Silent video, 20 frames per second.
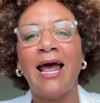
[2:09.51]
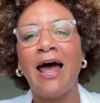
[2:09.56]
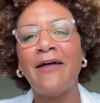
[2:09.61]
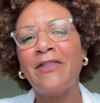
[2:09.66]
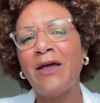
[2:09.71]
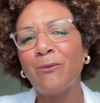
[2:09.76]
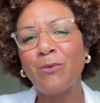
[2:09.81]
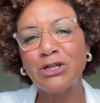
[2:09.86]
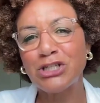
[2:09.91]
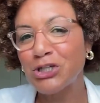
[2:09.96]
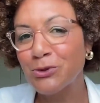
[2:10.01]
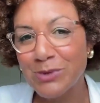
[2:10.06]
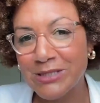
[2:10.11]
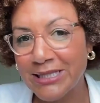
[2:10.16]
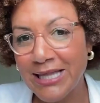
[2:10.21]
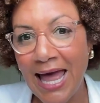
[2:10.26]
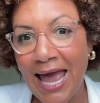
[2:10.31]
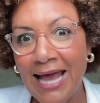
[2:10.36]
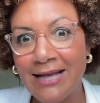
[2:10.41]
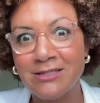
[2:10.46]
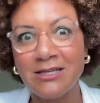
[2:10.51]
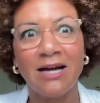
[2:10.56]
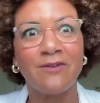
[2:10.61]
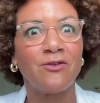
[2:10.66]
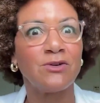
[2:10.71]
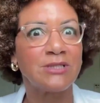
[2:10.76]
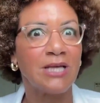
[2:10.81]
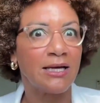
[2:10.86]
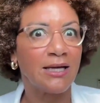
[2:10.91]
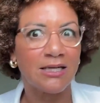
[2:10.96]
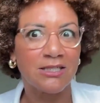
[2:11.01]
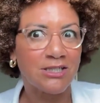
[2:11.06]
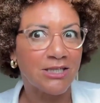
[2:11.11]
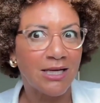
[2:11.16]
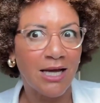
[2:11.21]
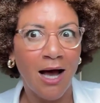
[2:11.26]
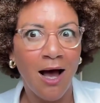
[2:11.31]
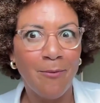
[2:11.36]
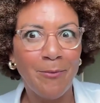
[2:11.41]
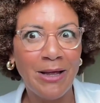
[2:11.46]
And then when she was late, so everyone's like, is
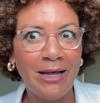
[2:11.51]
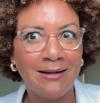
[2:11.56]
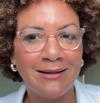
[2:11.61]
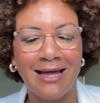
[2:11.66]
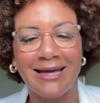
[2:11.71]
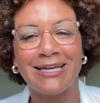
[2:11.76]
she coming?